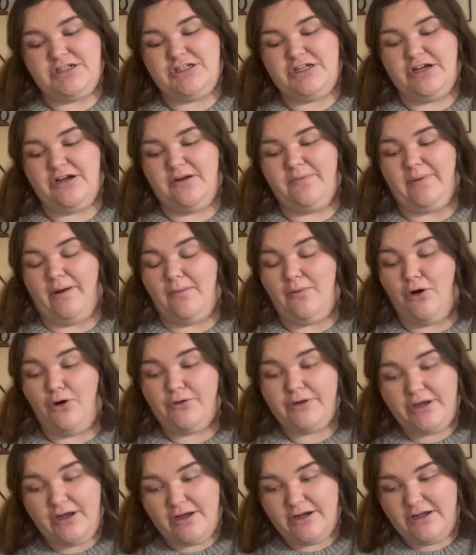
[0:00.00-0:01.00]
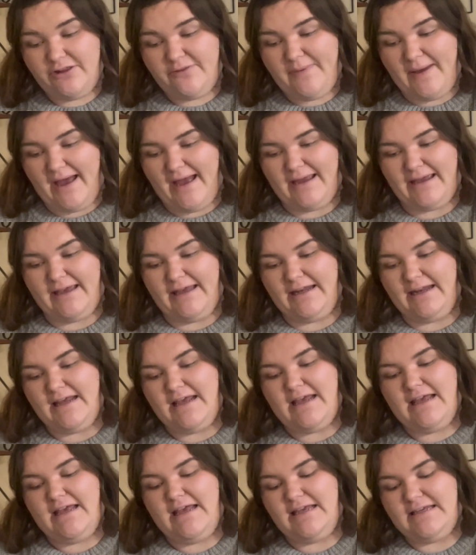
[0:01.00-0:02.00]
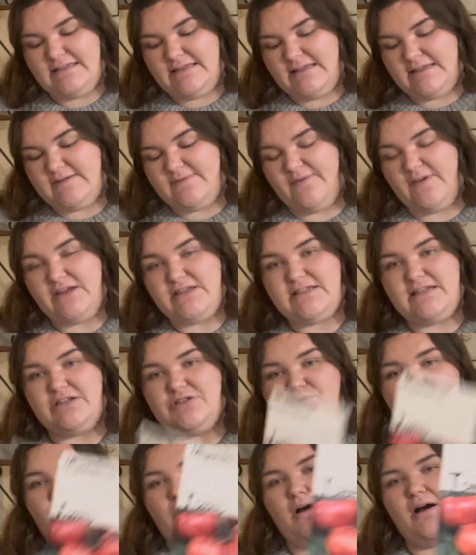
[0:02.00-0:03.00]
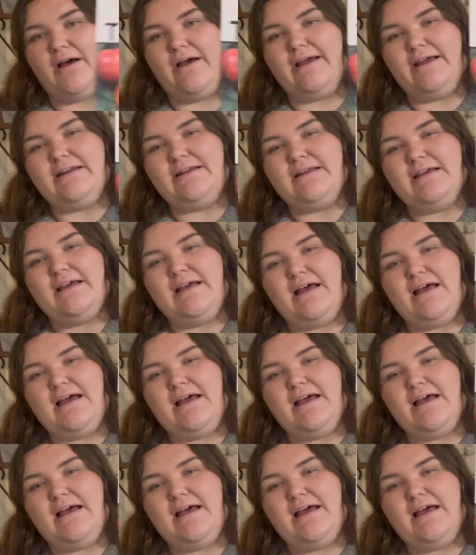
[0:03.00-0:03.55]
year, but I'm holding on to the packet, is this Vintage Wine.